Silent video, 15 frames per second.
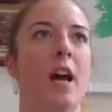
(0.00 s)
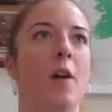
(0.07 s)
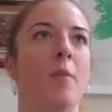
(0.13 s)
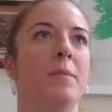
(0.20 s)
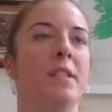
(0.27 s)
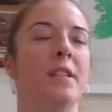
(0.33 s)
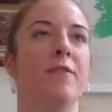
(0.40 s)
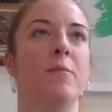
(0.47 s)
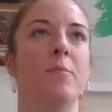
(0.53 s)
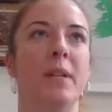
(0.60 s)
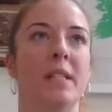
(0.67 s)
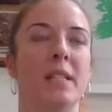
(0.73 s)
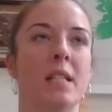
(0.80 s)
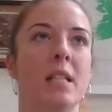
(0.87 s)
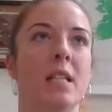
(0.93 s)
different
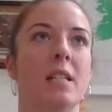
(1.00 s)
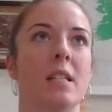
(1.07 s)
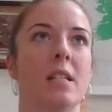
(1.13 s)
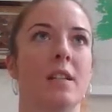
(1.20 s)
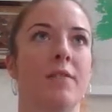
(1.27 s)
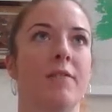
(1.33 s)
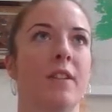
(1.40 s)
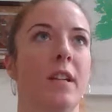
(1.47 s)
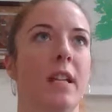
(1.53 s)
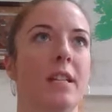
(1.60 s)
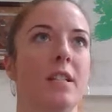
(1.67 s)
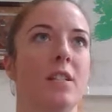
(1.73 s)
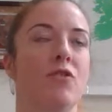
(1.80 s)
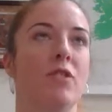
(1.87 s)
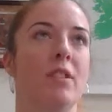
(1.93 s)
businesses in different
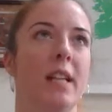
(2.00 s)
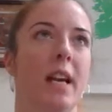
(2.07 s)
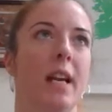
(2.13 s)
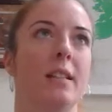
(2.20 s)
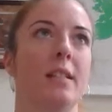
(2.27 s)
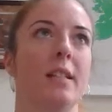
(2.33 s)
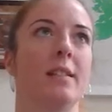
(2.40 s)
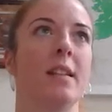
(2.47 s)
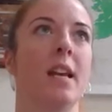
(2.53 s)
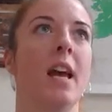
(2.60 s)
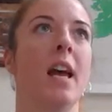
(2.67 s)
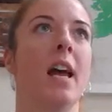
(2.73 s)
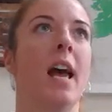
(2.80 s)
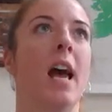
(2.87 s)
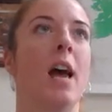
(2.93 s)
industry sectors
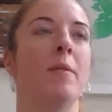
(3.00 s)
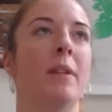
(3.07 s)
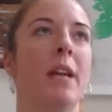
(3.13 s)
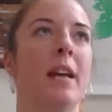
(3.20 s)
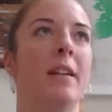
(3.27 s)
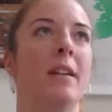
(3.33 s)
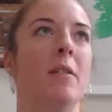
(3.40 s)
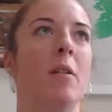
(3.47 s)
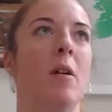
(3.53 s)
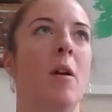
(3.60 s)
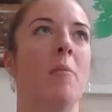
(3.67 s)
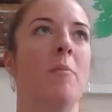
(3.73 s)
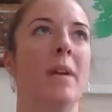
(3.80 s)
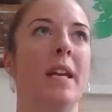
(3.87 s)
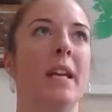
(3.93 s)

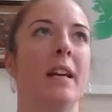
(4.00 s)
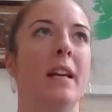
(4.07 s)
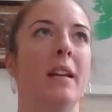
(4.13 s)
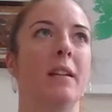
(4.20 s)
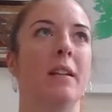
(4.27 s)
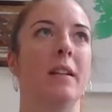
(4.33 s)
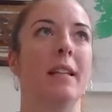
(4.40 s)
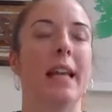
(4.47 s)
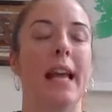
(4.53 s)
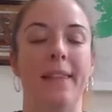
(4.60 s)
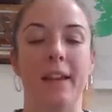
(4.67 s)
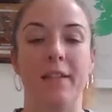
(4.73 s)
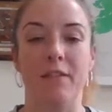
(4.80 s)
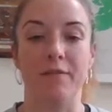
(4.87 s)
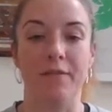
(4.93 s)
get
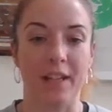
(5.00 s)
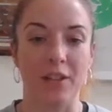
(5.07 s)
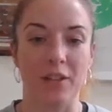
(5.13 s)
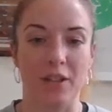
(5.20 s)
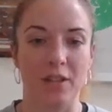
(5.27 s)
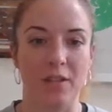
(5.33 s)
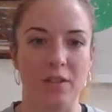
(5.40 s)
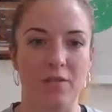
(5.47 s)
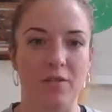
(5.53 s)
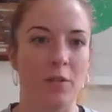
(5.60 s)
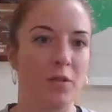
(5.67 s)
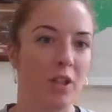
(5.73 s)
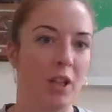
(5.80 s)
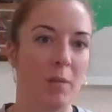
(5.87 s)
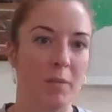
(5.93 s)
their inventions through
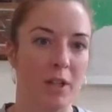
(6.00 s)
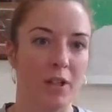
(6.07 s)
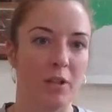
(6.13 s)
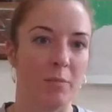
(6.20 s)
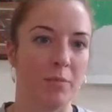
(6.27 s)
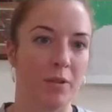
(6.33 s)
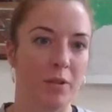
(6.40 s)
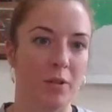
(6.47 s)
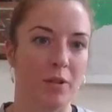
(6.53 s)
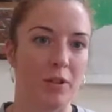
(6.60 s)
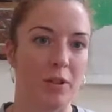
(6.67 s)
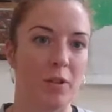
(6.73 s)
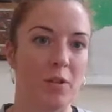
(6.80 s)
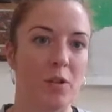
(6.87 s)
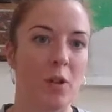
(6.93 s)
to commercial
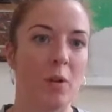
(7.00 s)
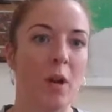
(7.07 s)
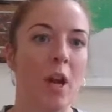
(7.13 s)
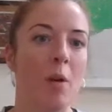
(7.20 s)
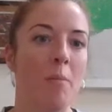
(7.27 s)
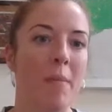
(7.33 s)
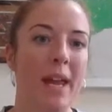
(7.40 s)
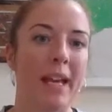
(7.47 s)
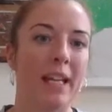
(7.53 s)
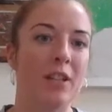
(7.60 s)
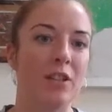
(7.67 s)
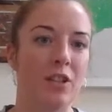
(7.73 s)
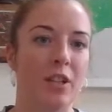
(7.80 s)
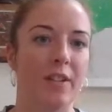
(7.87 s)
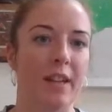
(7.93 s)
production. So making
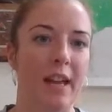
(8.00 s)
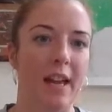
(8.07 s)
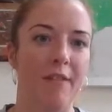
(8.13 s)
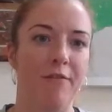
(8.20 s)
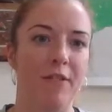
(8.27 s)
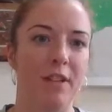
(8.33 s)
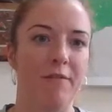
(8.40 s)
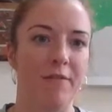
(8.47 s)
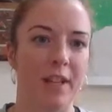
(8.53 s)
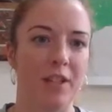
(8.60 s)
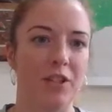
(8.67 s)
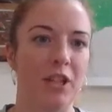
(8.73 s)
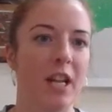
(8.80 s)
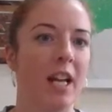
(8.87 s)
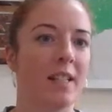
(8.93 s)
sure that every
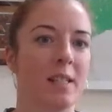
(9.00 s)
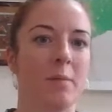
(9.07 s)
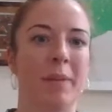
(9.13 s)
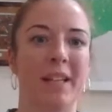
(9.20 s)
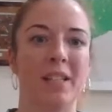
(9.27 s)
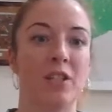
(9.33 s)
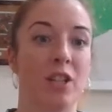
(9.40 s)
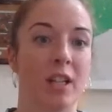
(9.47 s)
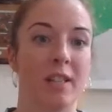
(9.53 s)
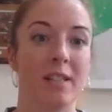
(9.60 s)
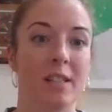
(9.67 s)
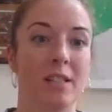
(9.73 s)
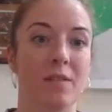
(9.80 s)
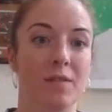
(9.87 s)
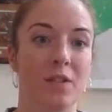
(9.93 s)
invention has the best
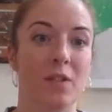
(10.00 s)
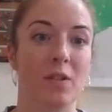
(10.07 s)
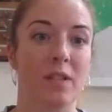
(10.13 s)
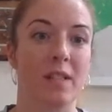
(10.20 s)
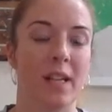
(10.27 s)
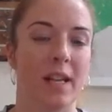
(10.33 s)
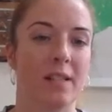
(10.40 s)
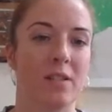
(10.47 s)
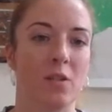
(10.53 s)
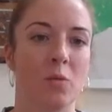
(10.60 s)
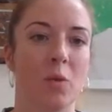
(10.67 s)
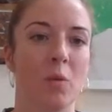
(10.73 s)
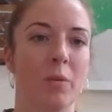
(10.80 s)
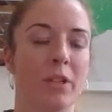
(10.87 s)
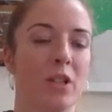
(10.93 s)
chances of success. So
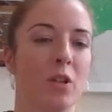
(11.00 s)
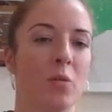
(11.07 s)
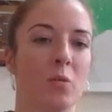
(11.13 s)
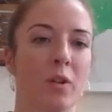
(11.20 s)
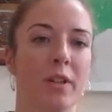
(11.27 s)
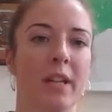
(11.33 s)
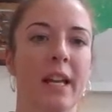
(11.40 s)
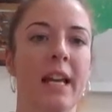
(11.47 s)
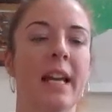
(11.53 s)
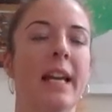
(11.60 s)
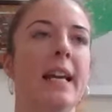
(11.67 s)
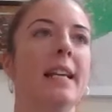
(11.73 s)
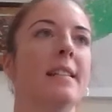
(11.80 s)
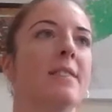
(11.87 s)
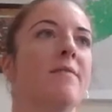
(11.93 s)
what we don't want
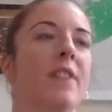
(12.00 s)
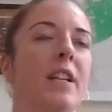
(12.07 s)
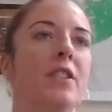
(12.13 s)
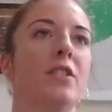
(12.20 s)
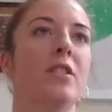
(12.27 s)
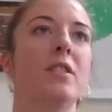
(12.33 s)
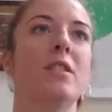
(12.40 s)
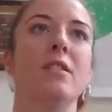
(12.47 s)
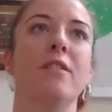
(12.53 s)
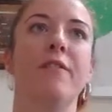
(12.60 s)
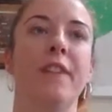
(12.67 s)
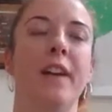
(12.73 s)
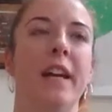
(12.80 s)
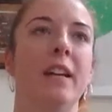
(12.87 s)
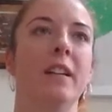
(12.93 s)
is inventions to
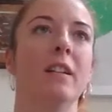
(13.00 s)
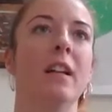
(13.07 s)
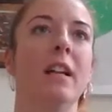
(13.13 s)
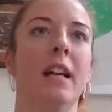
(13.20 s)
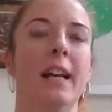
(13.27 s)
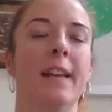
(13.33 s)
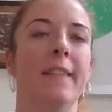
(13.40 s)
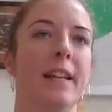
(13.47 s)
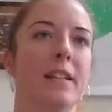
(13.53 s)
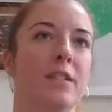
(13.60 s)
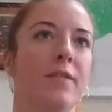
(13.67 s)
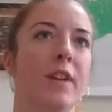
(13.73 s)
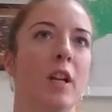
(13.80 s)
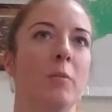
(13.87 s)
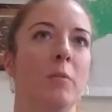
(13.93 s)
fail in their
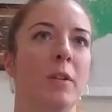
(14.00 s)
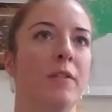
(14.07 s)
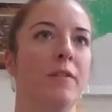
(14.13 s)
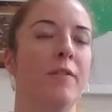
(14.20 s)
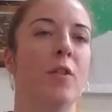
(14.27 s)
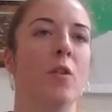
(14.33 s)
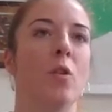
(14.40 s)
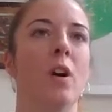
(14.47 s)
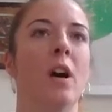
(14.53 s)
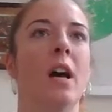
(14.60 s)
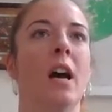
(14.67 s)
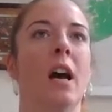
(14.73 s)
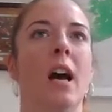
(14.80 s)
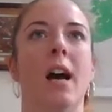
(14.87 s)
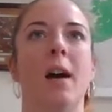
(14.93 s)
development for
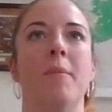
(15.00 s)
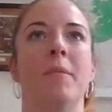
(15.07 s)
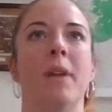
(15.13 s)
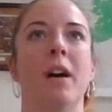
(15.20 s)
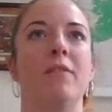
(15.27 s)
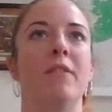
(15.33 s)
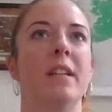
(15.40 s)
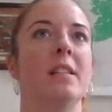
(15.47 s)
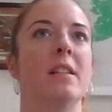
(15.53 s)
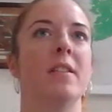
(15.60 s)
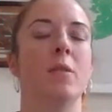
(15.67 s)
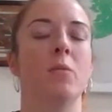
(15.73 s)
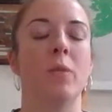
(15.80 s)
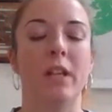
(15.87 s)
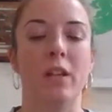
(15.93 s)
a reason
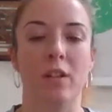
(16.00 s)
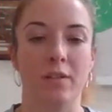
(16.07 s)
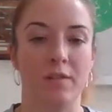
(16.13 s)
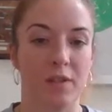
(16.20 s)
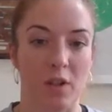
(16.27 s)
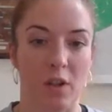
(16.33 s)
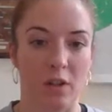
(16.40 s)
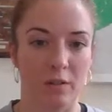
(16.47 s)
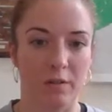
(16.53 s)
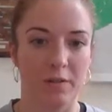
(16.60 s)
that we could have solved